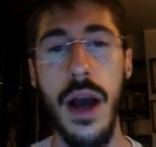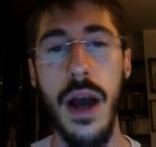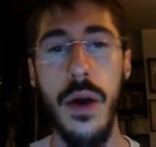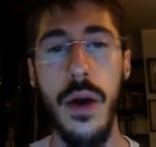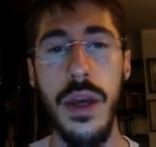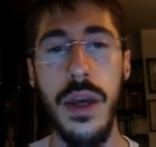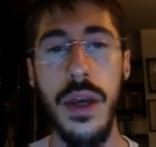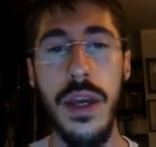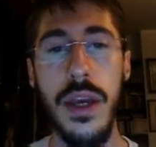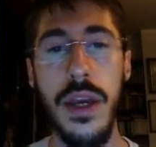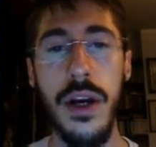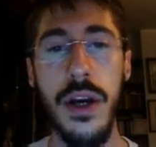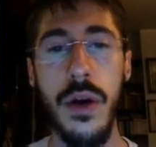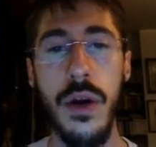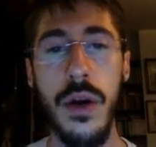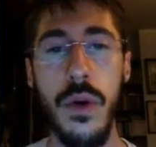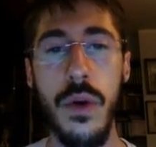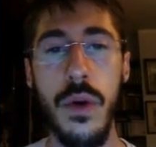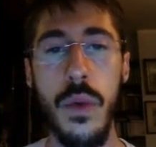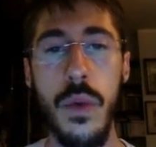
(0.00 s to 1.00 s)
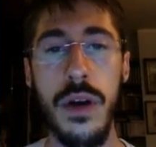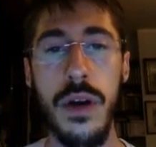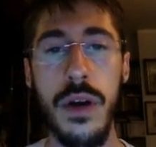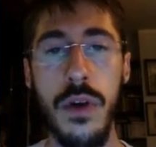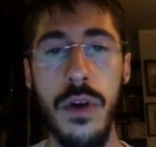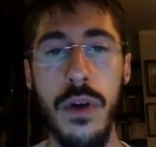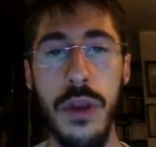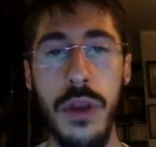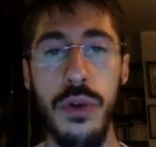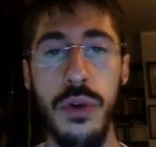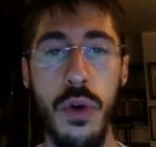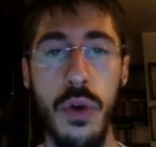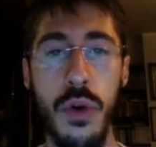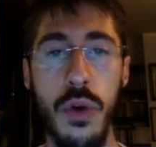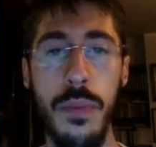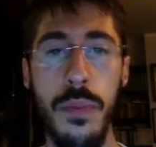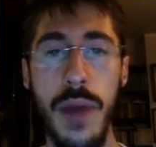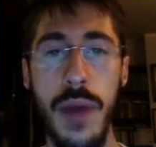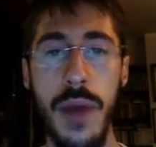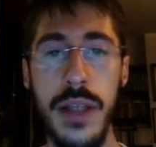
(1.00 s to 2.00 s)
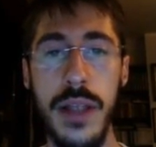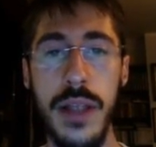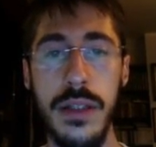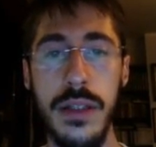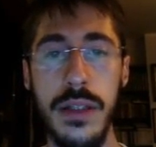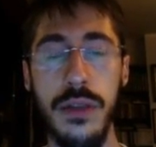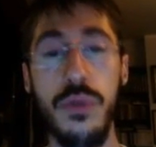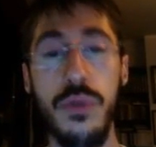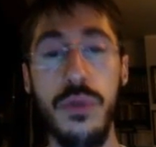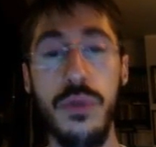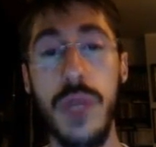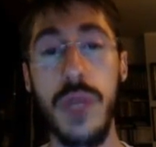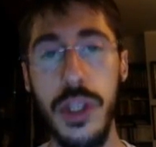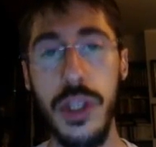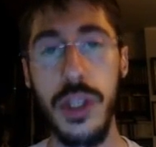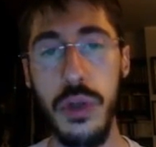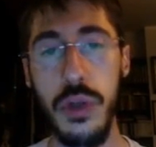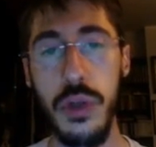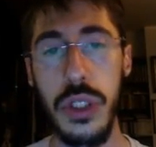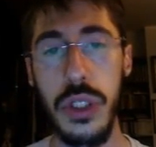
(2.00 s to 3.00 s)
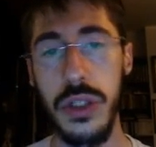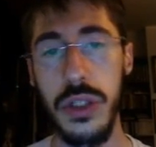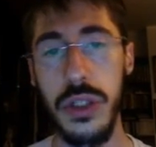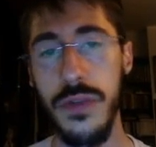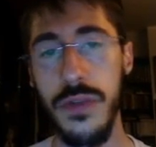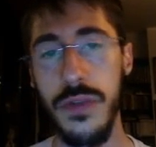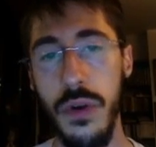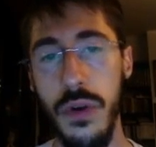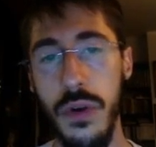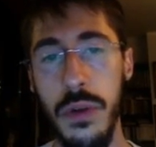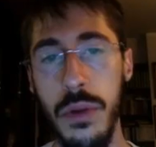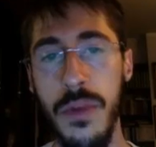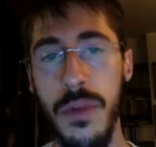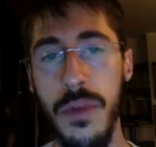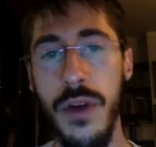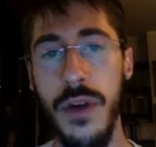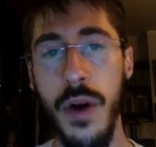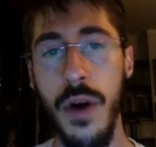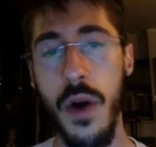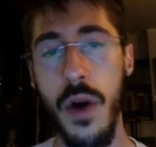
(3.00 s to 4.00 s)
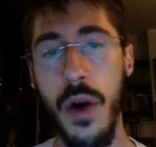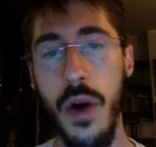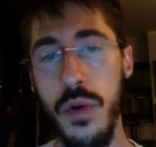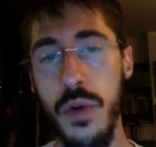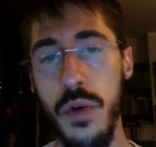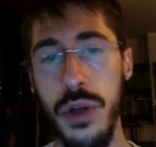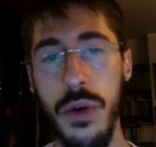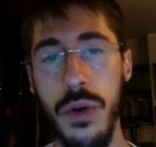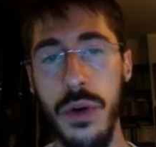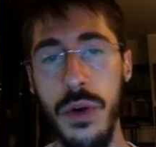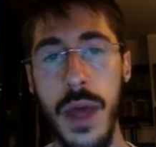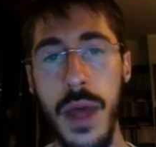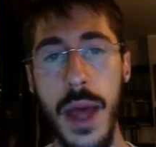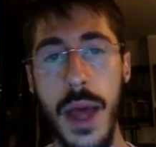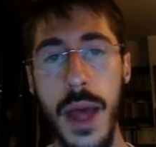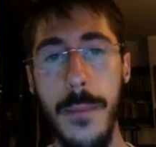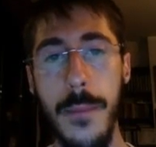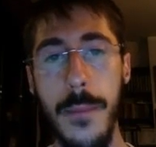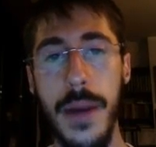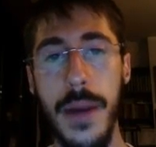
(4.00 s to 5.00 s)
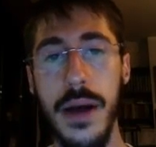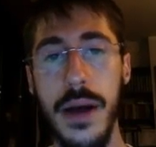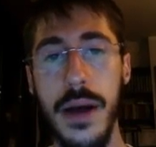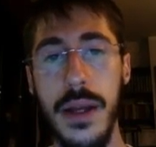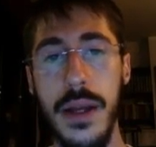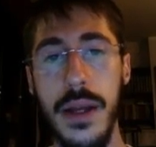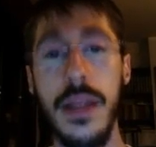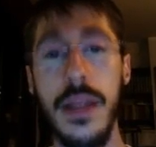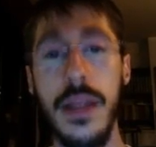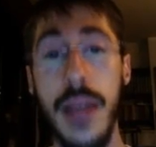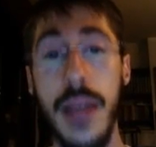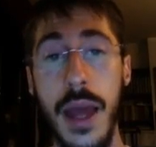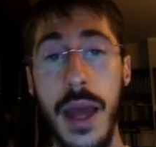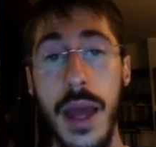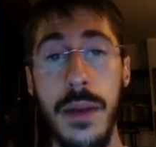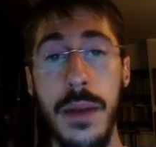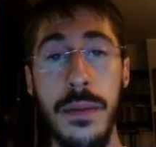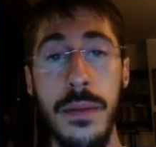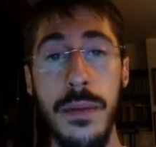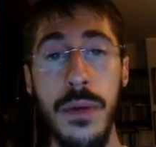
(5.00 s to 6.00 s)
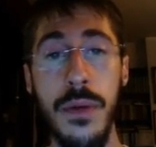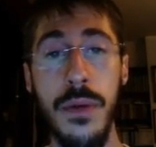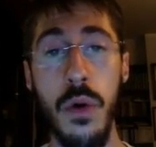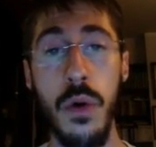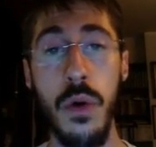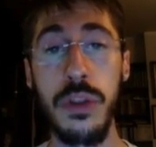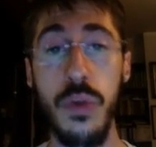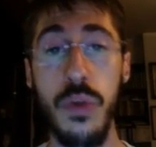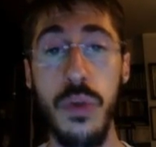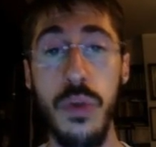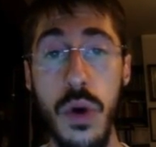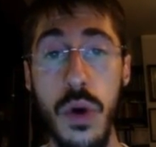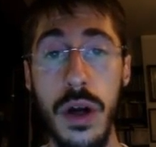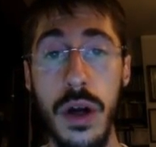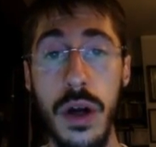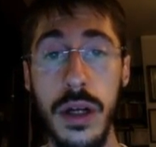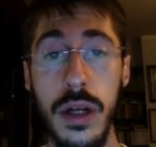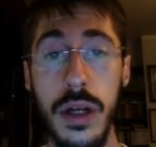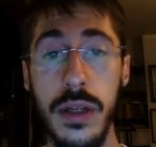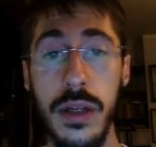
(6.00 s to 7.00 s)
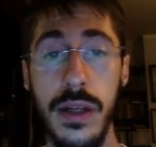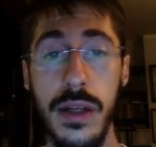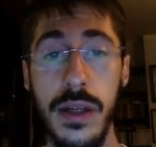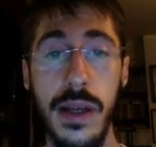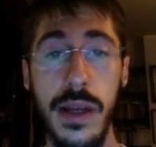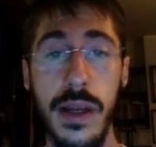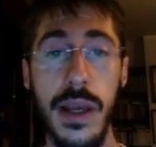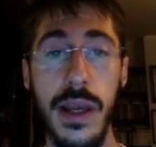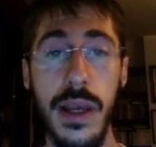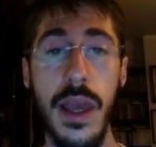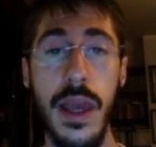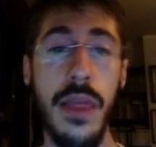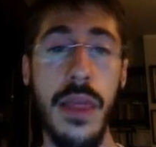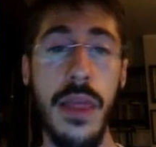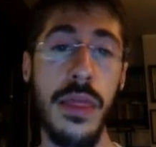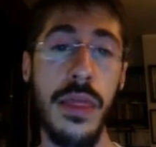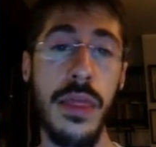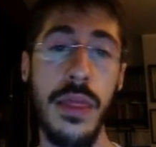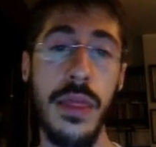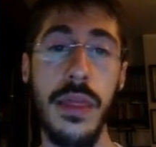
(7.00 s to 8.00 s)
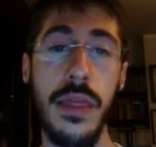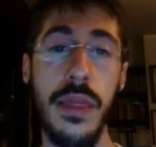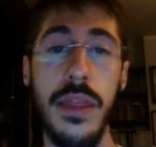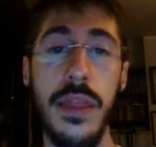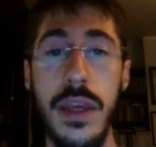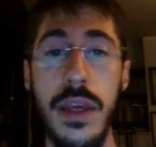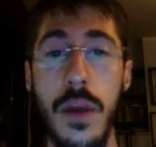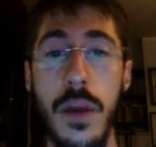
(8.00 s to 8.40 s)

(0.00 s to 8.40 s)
Here we are going to compress to reduce the volume of our audio, but it can also work in the